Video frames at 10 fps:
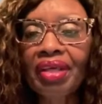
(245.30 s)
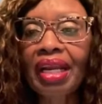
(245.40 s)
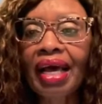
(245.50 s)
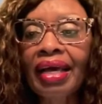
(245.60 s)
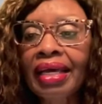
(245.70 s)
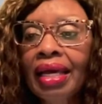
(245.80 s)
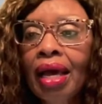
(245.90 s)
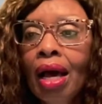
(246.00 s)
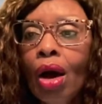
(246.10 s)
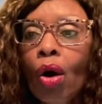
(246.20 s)
that I
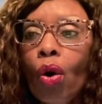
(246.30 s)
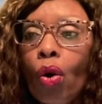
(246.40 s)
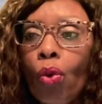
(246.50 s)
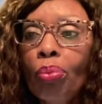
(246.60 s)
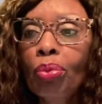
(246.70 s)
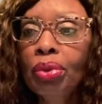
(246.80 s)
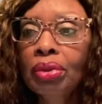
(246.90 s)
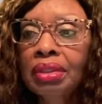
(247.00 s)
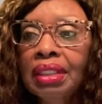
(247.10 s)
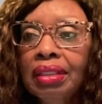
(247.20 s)
hope
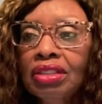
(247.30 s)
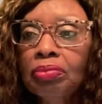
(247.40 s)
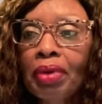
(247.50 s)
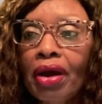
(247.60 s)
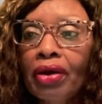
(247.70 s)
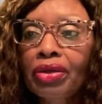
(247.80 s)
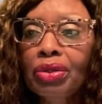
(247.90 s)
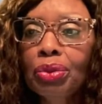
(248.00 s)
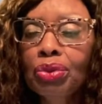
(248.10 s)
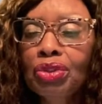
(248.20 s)
will inspire
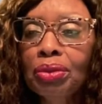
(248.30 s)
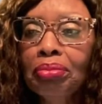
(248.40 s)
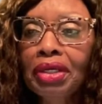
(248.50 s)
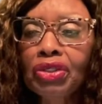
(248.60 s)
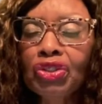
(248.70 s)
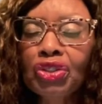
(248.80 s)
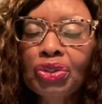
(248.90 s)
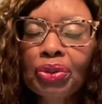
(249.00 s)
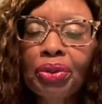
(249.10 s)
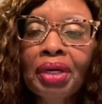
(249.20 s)
you to make
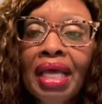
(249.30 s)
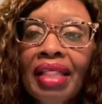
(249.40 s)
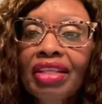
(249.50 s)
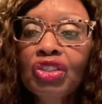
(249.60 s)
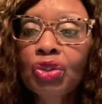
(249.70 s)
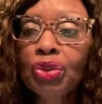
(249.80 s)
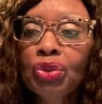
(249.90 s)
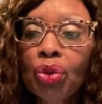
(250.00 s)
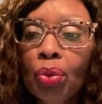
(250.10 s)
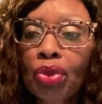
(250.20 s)
sure that you're
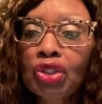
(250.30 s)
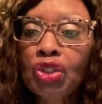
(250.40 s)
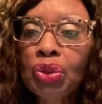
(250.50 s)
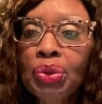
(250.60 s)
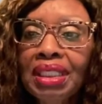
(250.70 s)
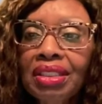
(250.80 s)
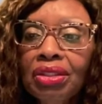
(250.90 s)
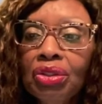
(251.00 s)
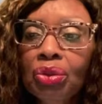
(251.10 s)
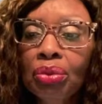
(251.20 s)
doing what you need to
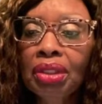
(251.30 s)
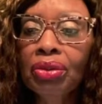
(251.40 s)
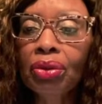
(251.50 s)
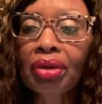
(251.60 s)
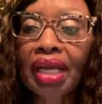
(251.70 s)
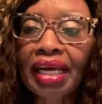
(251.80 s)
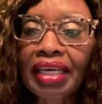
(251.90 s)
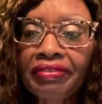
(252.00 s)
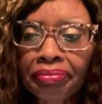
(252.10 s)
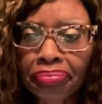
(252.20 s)
do in your
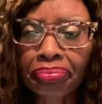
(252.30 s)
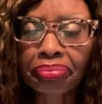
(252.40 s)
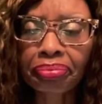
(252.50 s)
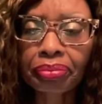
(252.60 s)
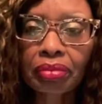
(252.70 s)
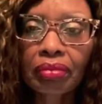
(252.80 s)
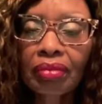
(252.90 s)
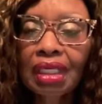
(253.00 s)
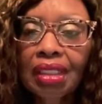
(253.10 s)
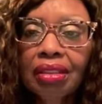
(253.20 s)
life
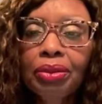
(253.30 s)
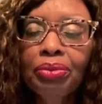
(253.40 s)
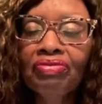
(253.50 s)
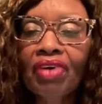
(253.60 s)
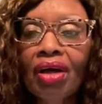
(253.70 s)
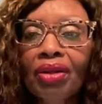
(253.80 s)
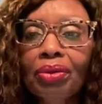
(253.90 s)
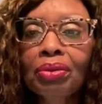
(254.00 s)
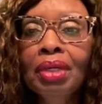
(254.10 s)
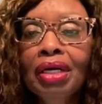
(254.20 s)
to
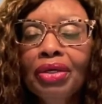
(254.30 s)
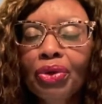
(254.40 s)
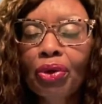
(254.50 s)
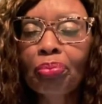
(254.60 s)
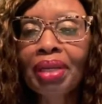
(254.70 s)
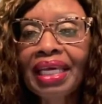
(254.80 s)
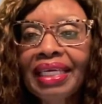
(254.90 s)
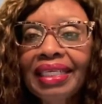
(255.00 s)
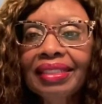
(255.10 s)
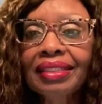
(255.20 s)
follow your
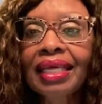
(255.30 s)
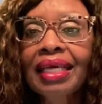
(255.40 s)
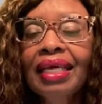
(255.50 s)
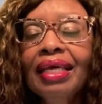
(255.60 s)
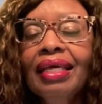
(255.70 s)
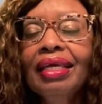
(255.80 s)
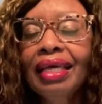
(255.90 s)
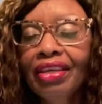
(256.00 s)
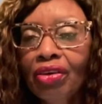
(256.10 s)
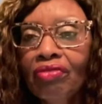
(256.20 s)
plans
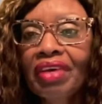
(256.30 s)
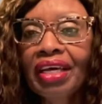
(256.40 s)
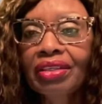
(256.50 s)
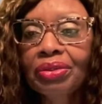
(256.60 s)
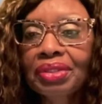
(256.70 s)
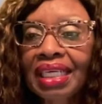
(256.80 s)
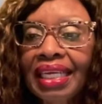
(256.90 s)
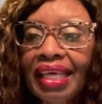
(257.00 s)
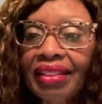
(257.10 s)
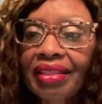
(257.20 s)
and your values and
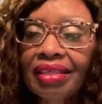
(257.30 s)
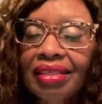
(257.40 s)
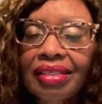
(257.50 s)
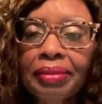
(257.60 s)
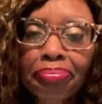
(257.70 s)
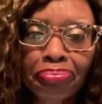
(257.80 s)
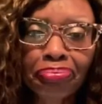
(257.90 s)
ethics.